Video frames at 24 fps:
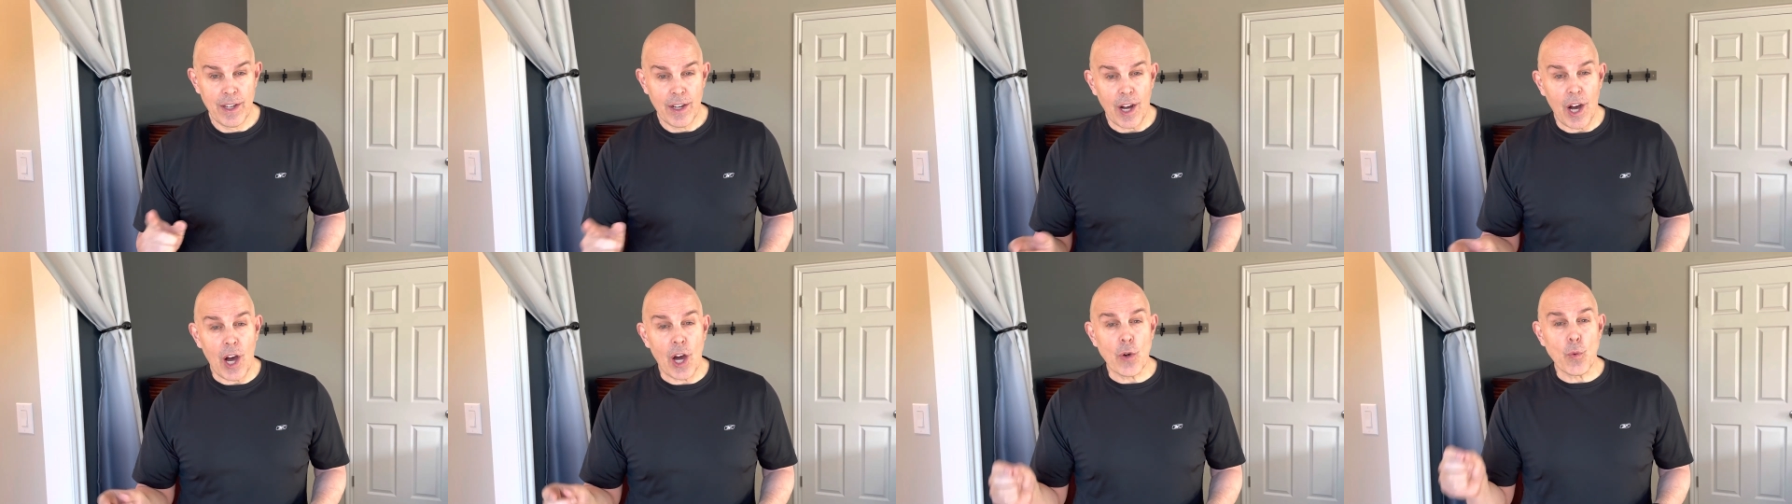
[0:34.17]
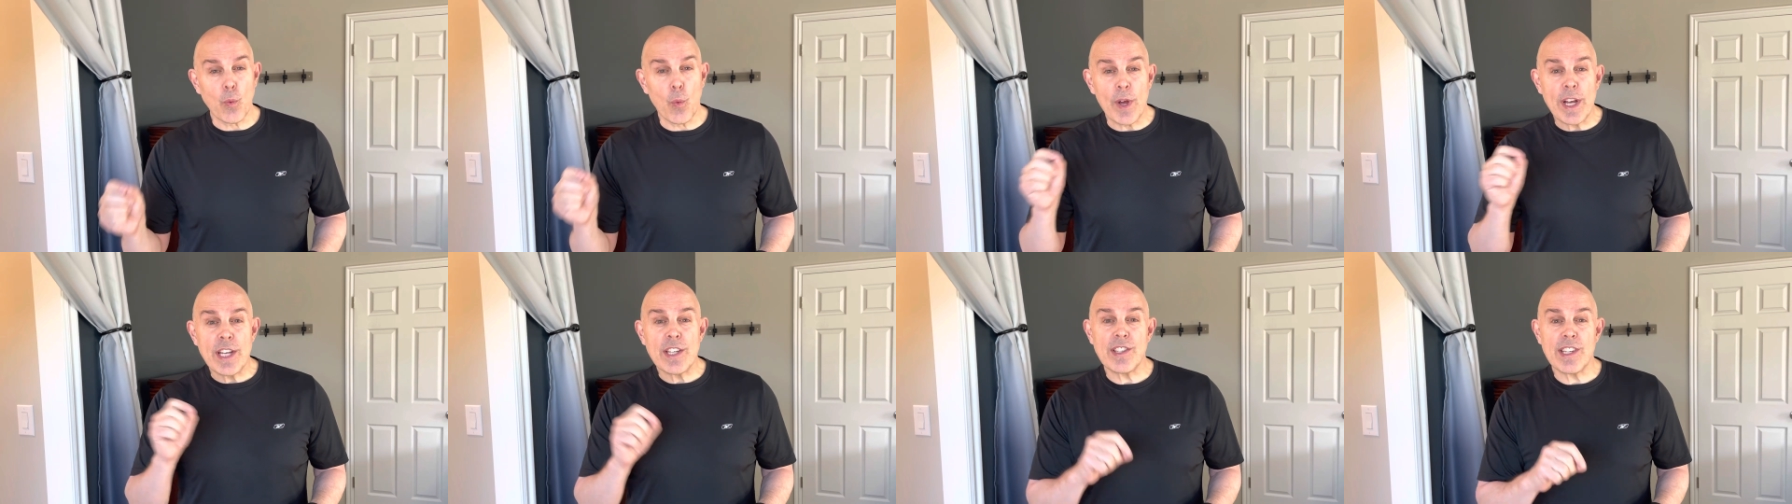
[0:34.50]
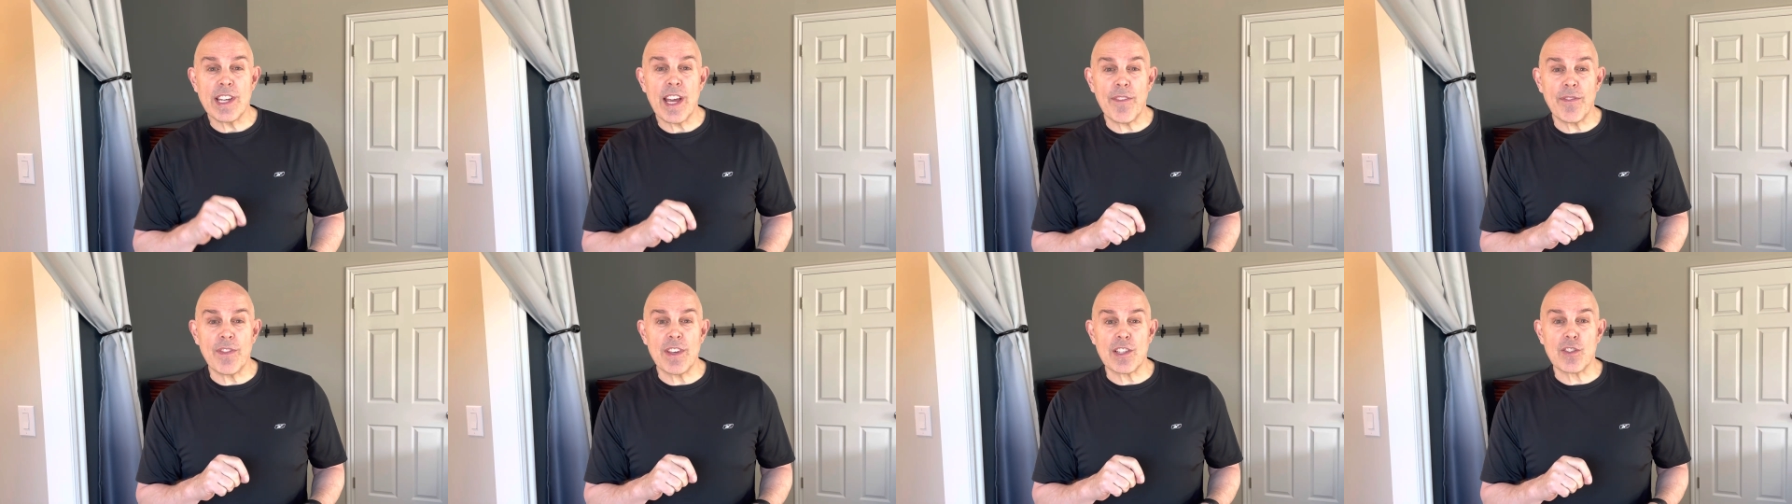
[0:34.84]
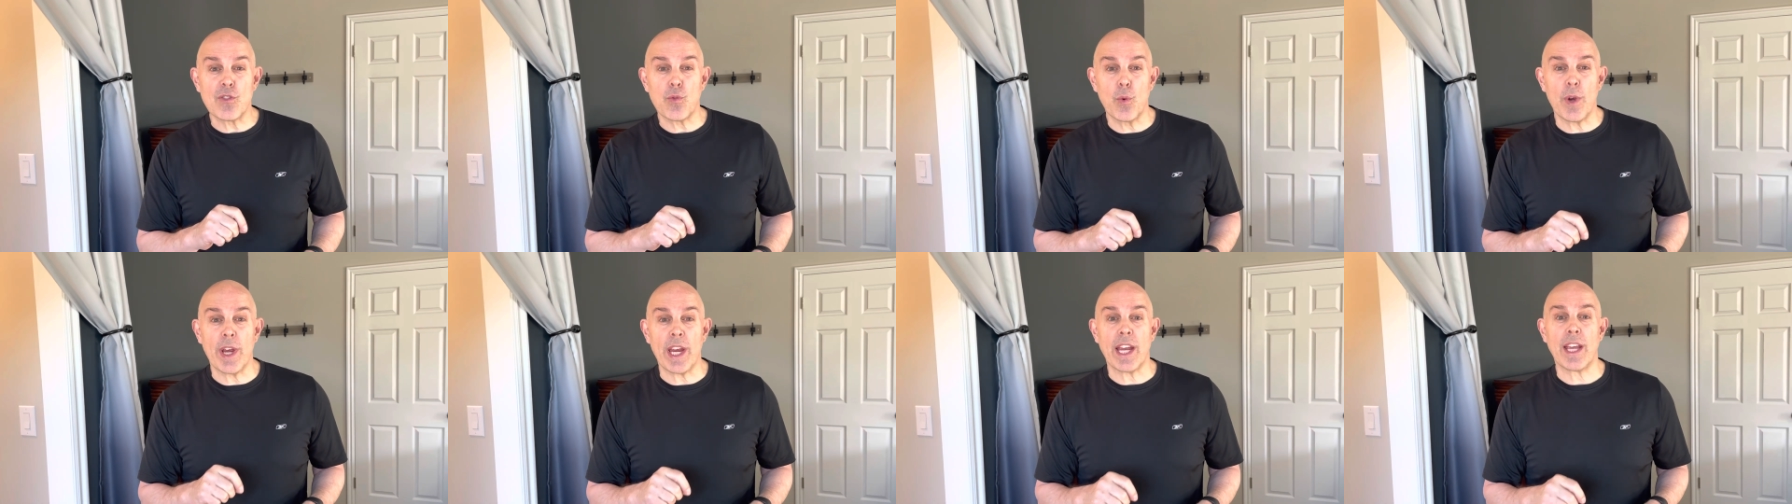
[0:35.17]
On Wednesday of
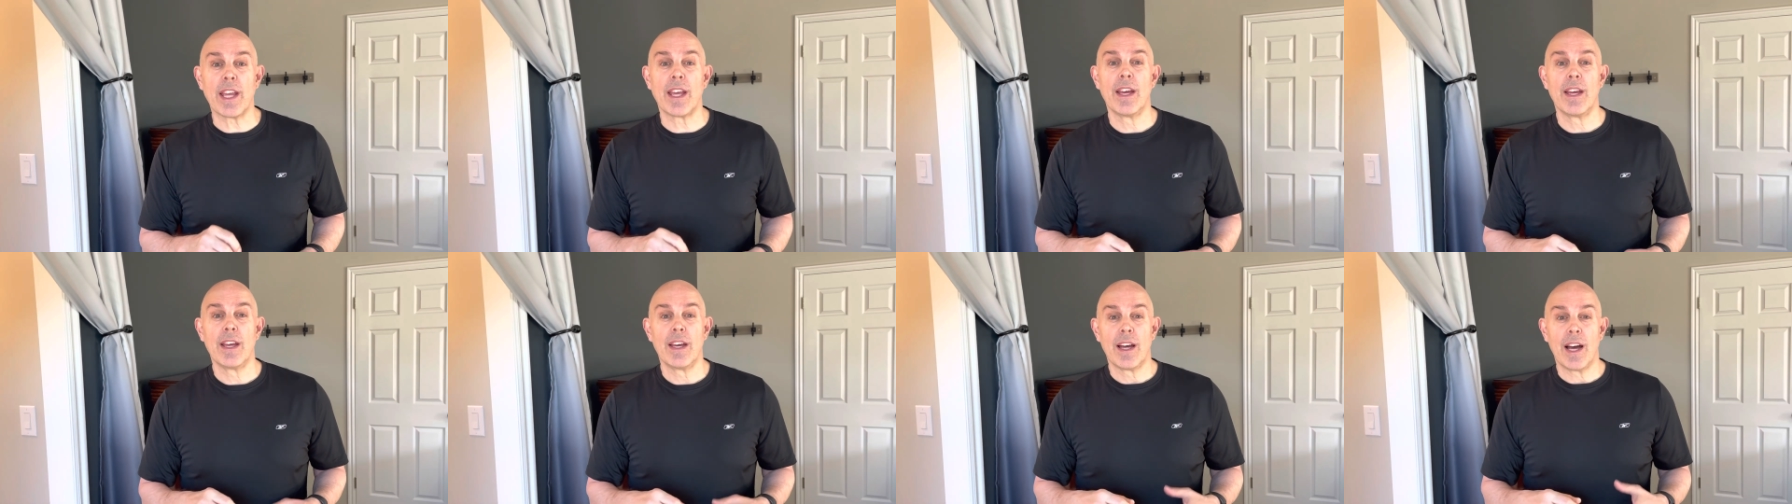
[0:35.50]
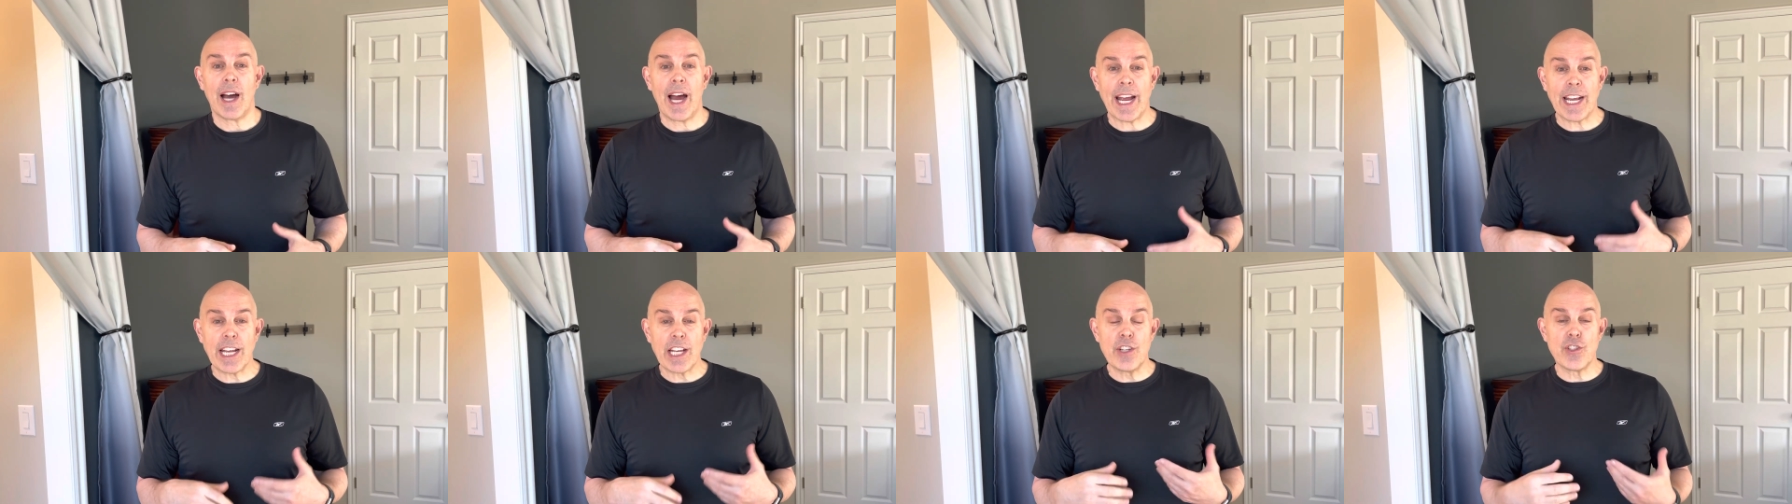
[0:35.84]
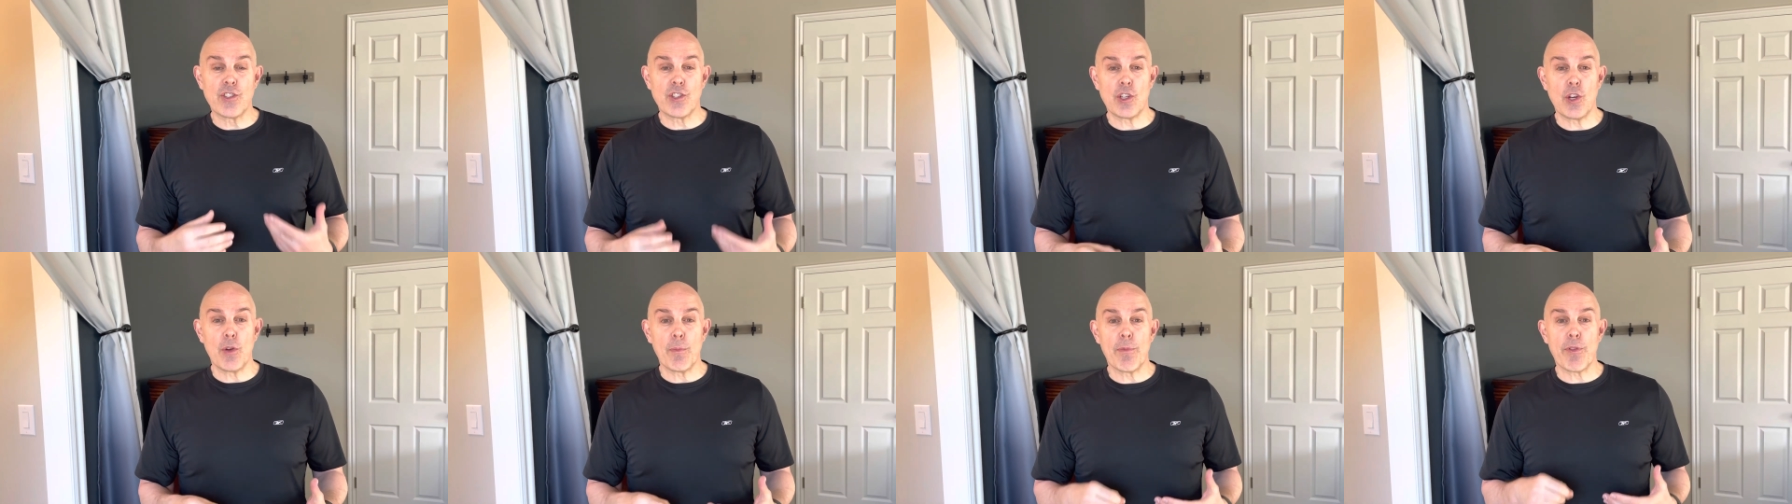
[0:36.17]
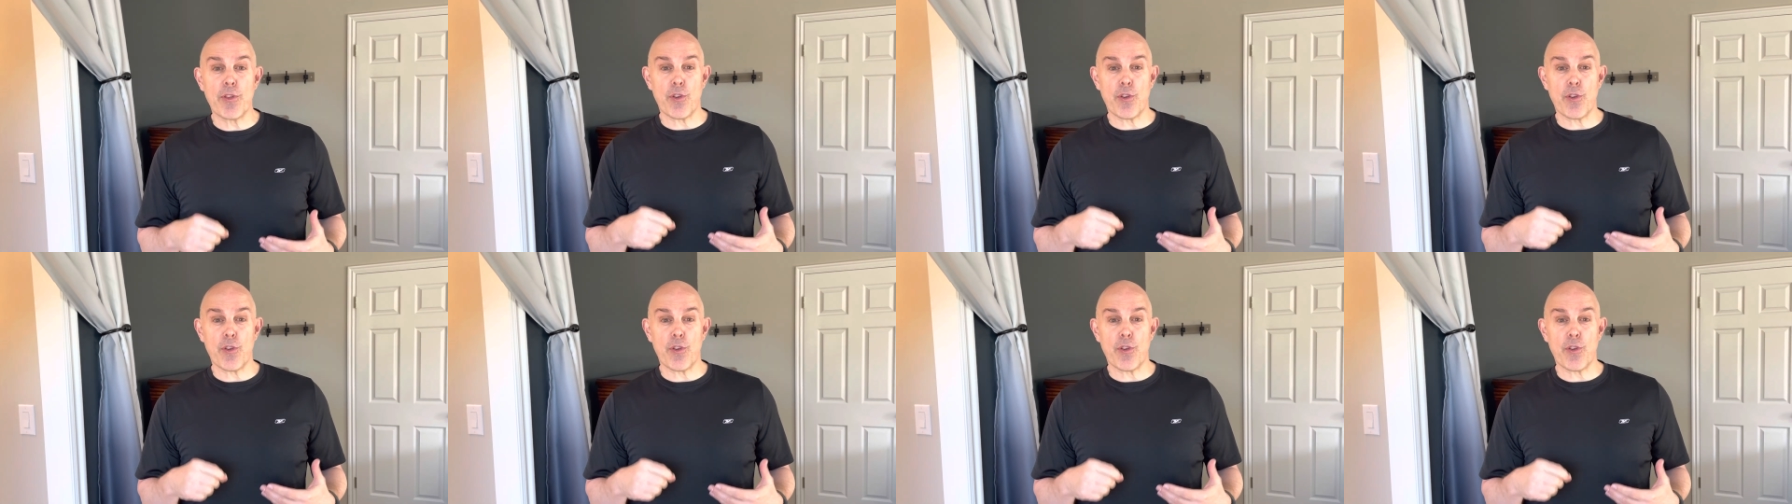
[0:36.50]
this week, I consumed